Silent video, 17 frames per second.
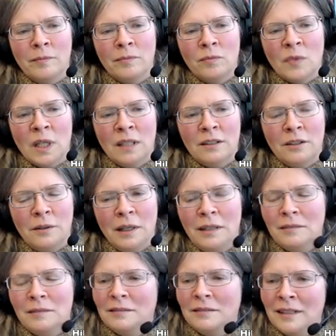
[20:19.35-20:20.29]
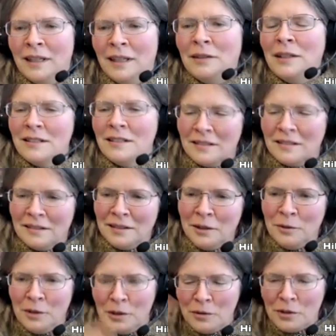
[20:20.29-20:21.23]
so again you know it's you
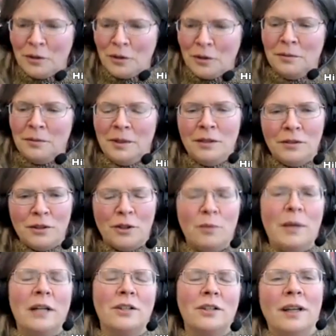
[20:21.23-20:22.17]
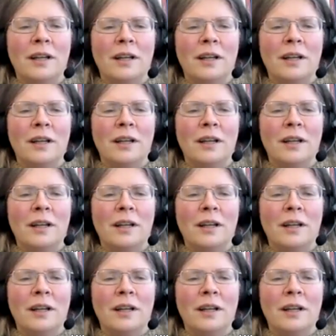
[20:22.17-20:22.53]
use your use your imagination